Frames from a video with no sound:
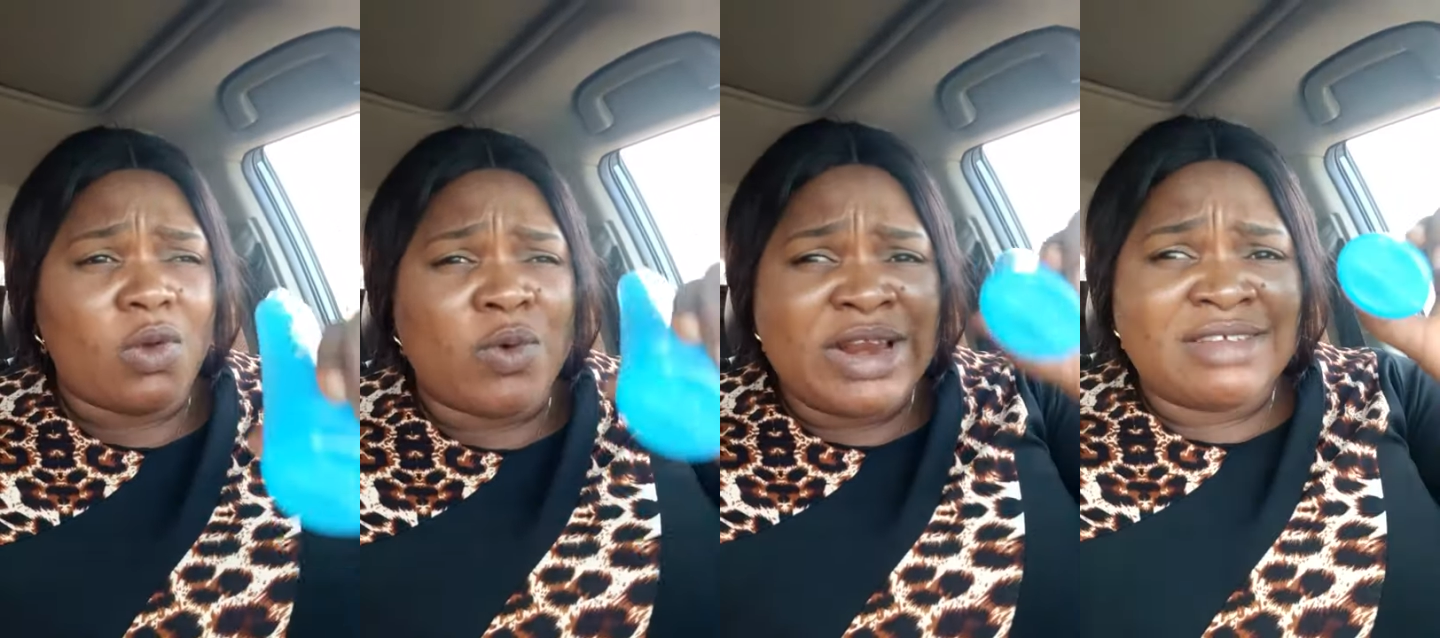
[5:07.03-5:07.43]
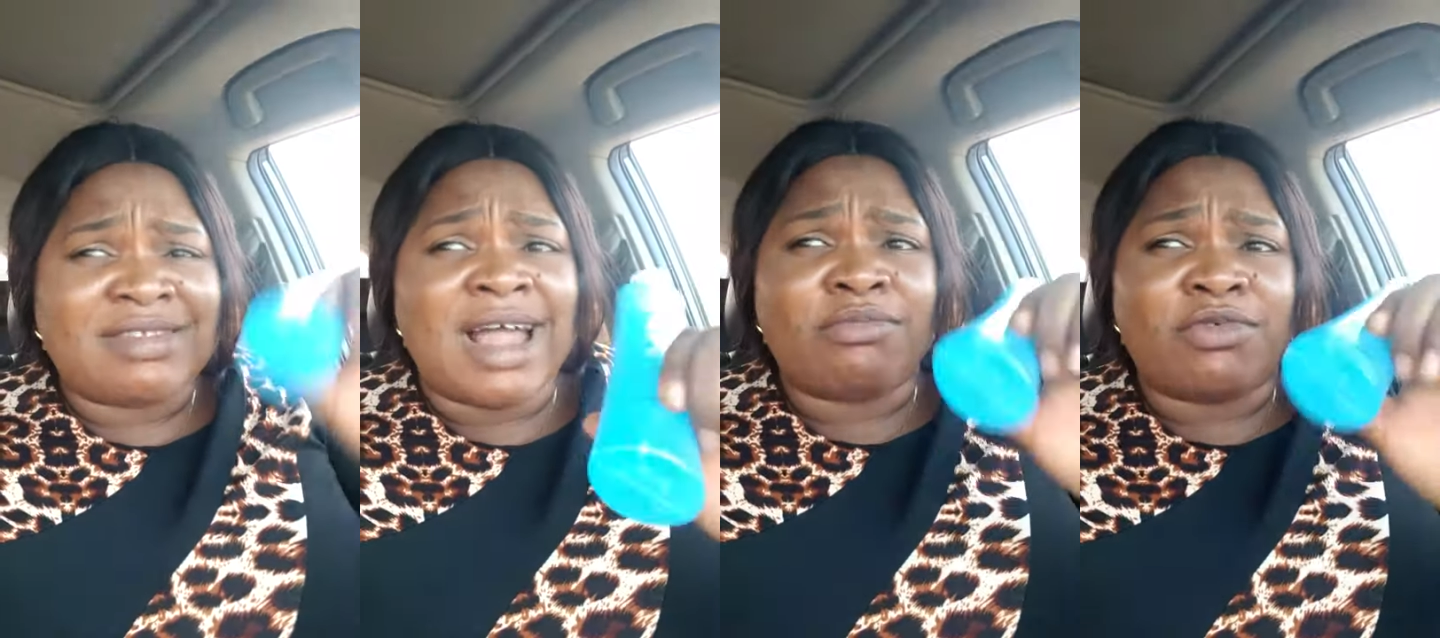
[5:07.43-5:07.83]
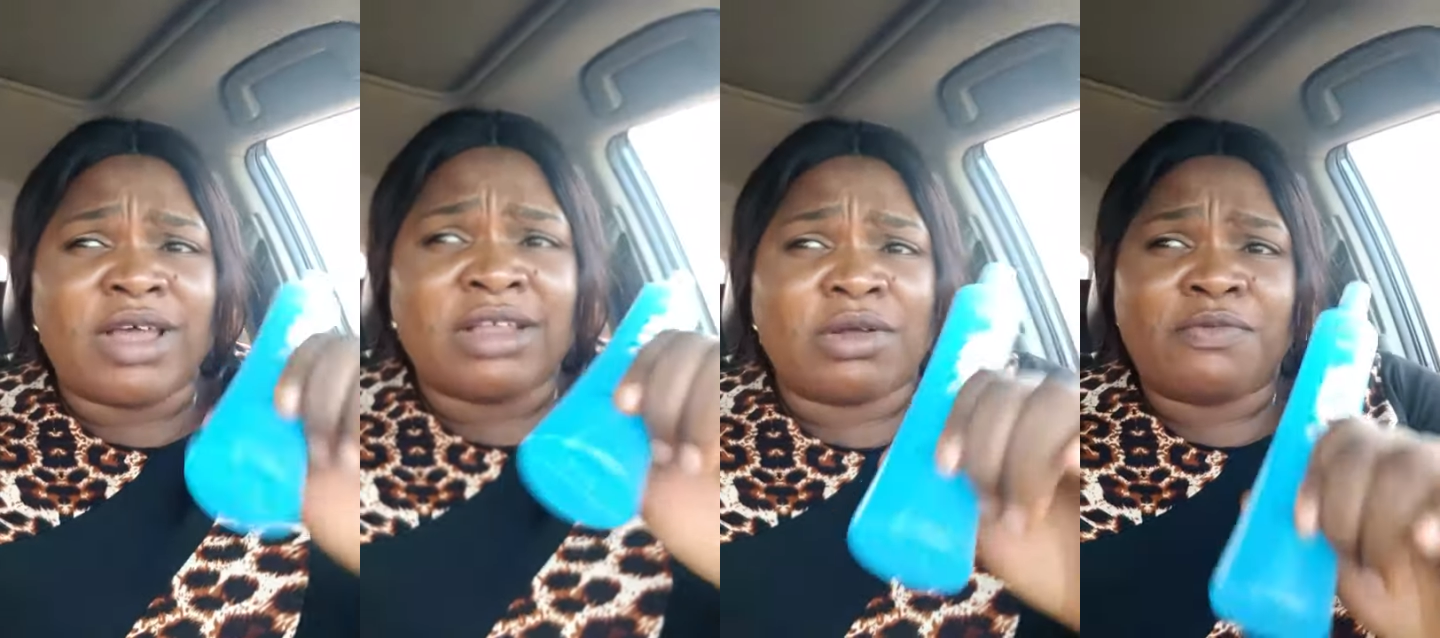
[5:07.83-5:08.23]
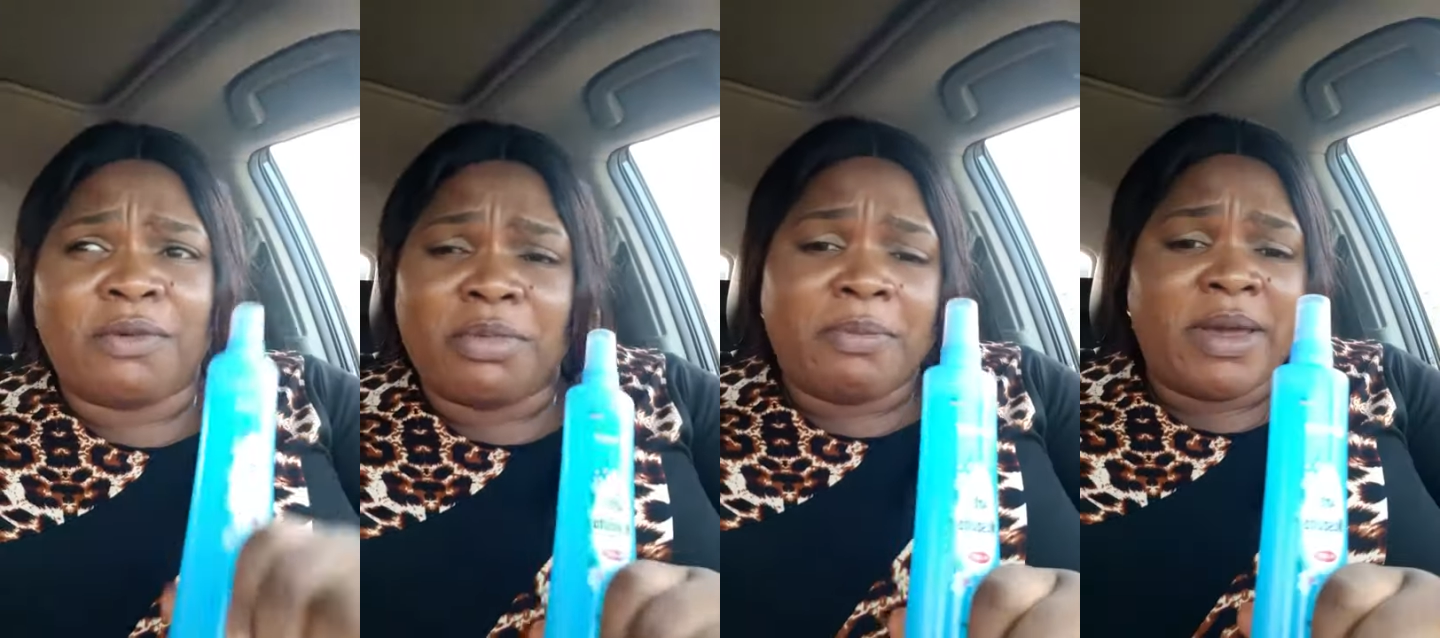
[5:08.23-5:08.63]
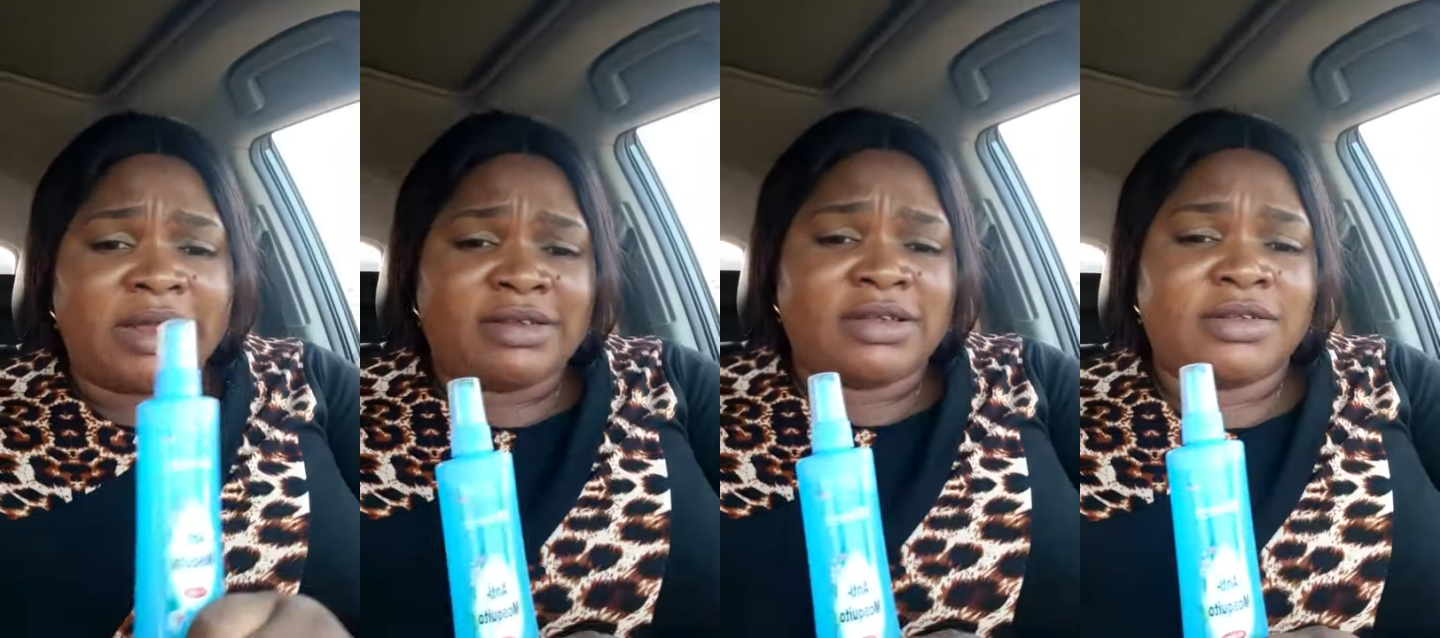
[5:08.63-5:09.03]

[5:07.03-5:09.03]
when it's time to get up from the bed.